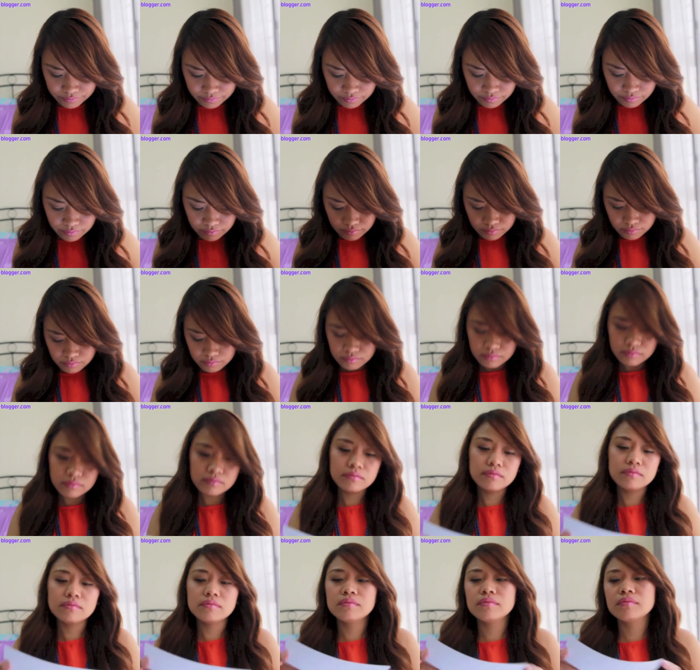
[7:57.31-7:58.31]

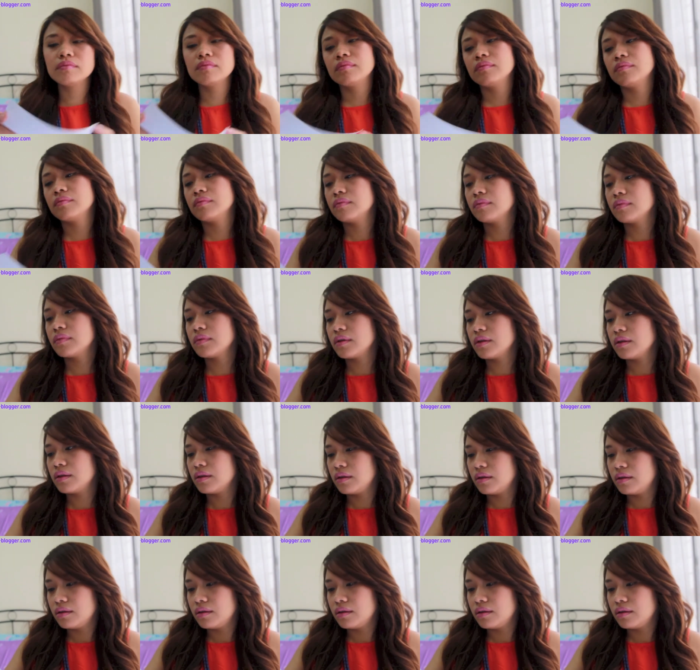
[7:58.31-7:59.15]
No one is speaking in this clip.